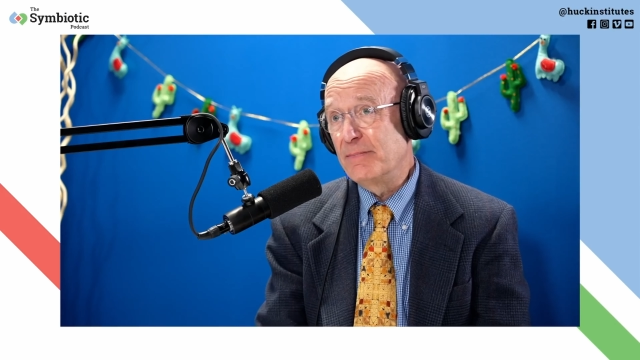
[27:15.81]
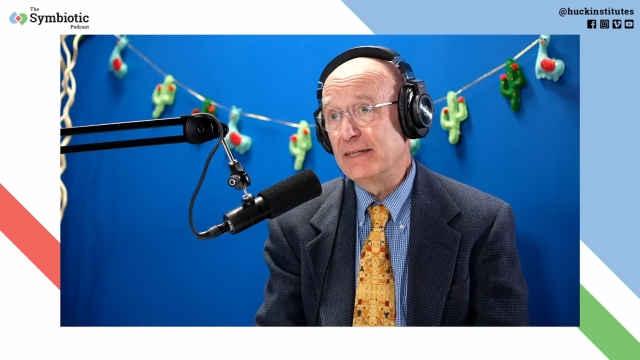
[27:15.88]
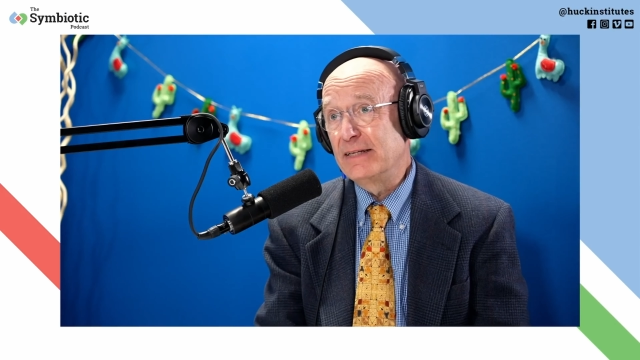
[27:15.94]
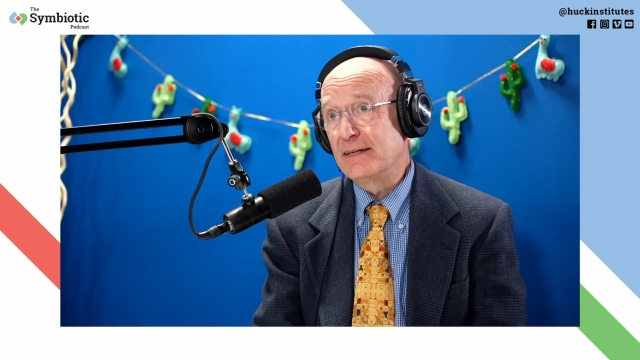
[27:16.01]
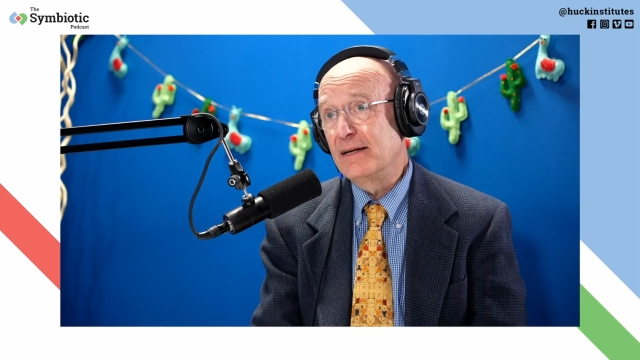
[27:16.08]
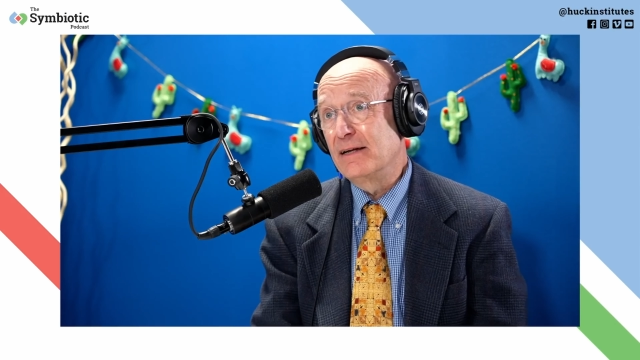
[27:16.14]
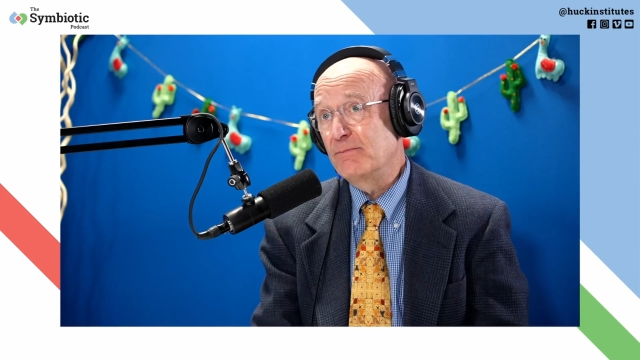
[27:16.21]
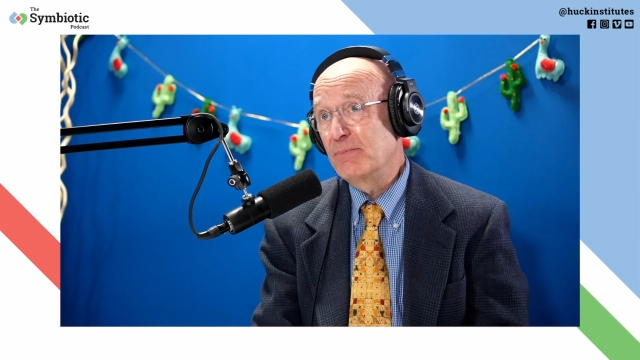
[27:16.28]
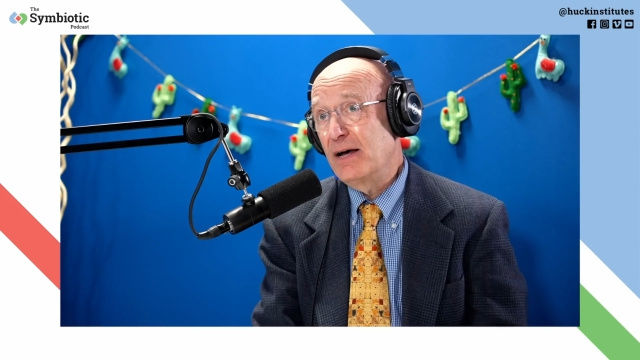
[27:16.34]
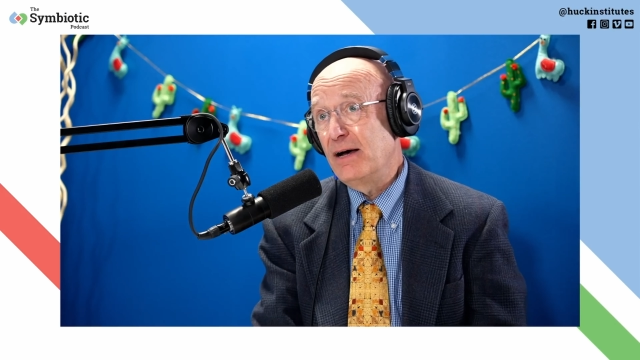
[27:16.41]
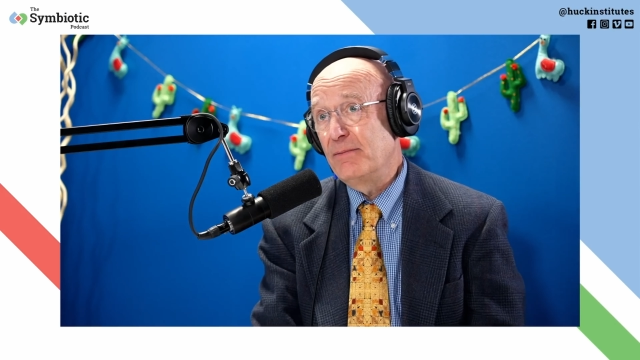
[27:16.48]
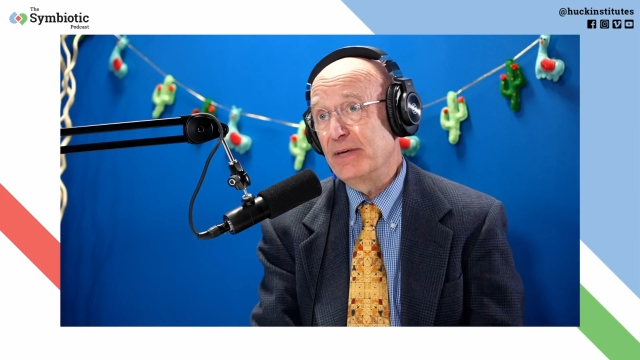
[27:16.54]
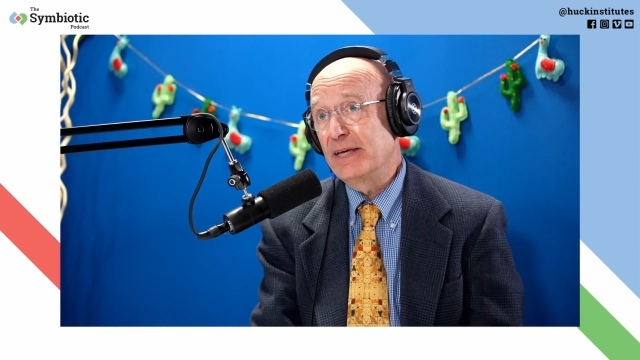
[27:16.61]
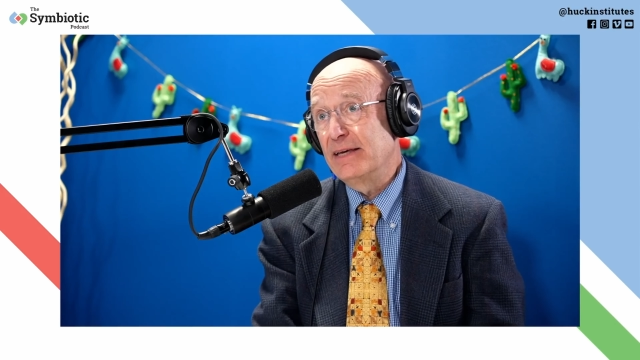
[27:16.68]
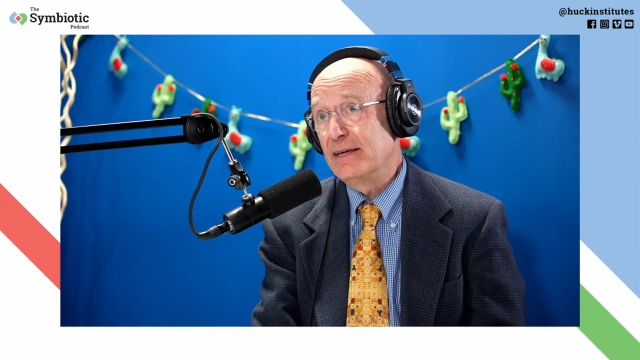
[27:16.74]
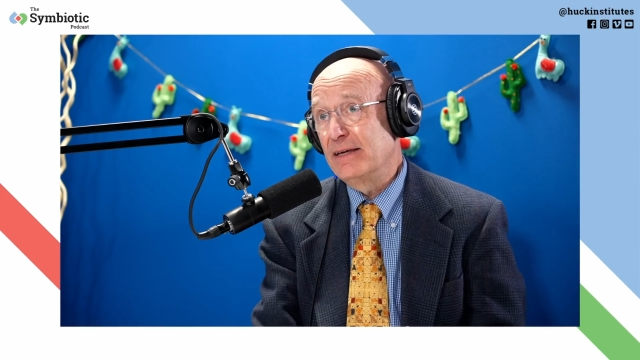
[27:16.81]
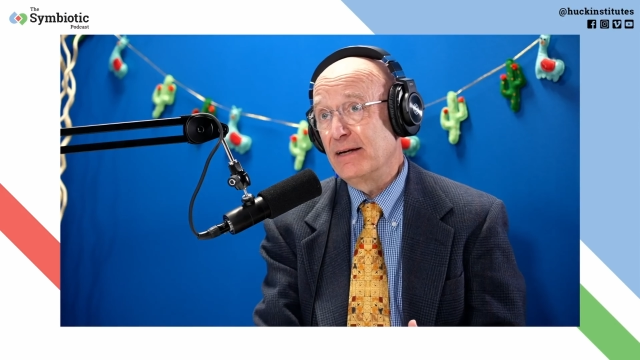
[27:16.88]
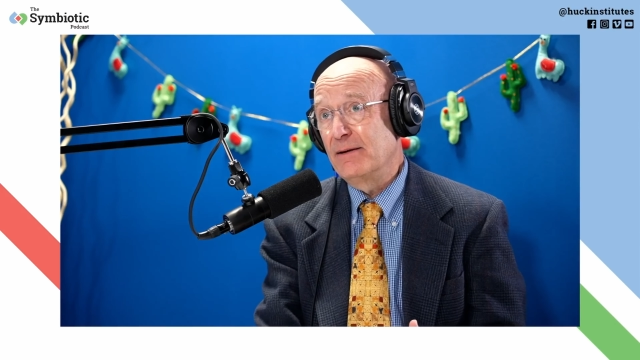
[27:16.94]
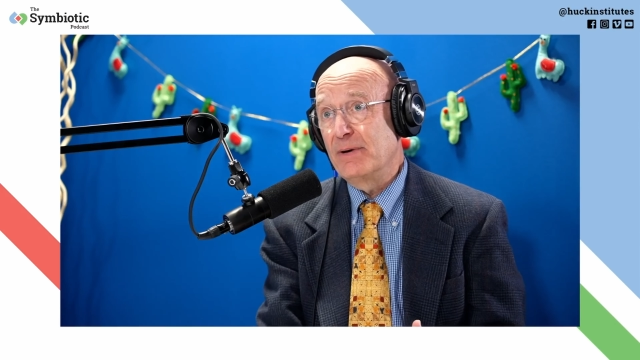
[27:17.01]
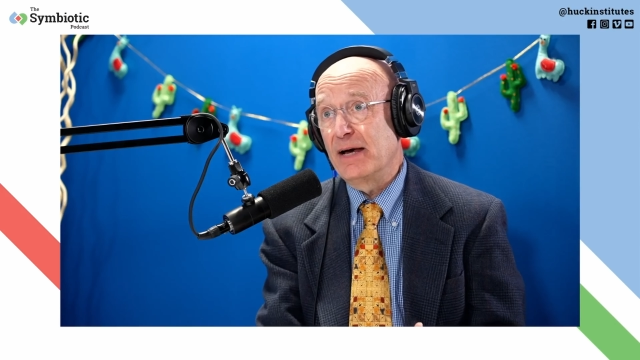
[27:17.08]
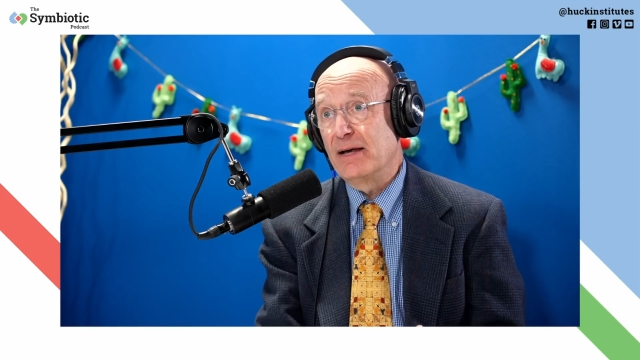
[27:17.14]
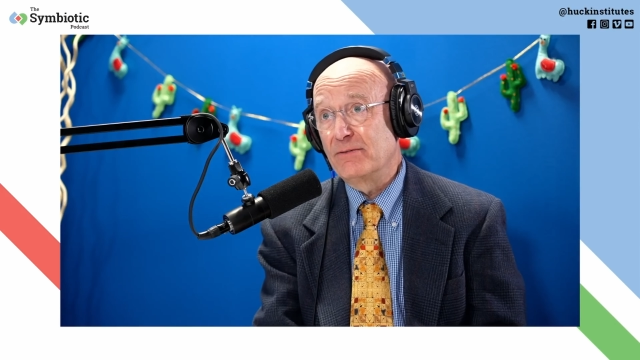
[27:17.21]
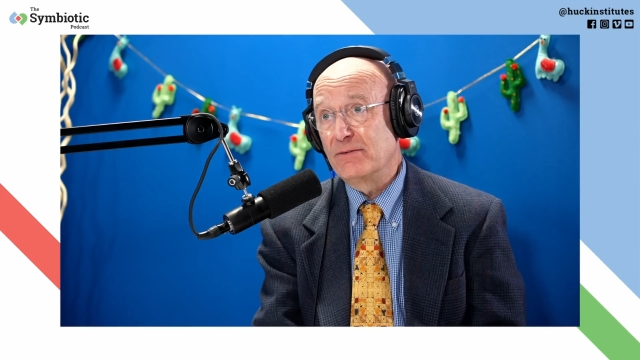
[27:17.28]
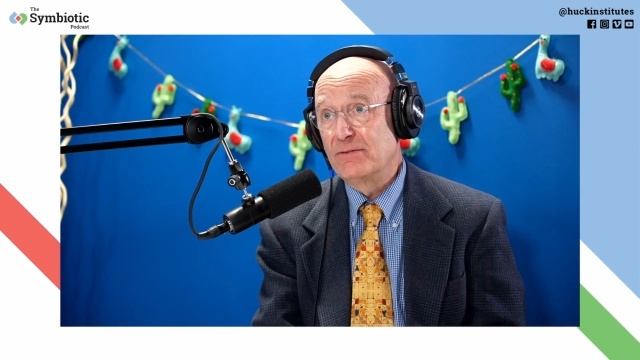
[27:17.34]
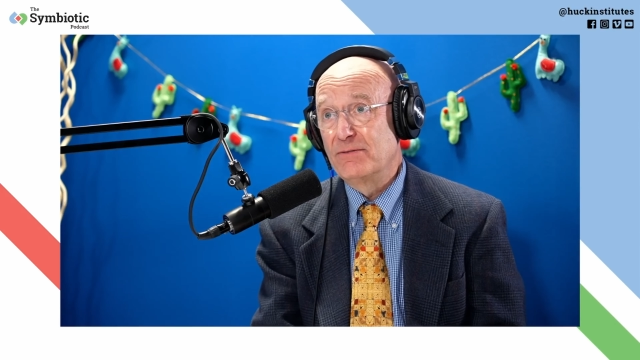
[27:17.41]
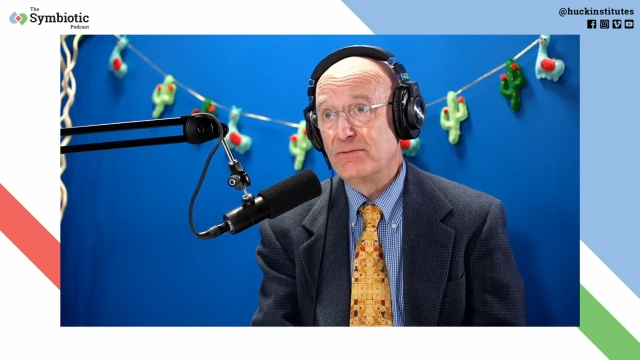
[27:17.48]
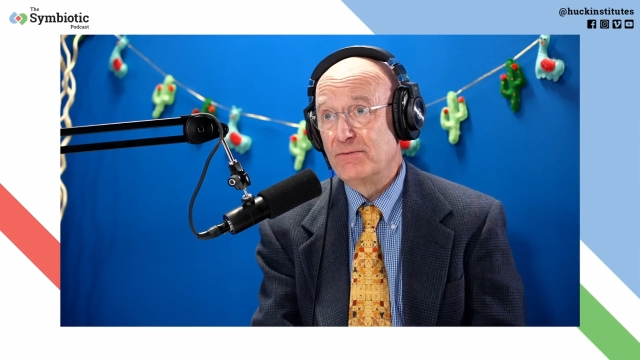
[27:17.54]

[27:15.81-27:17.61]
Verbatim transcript: ended up coming in about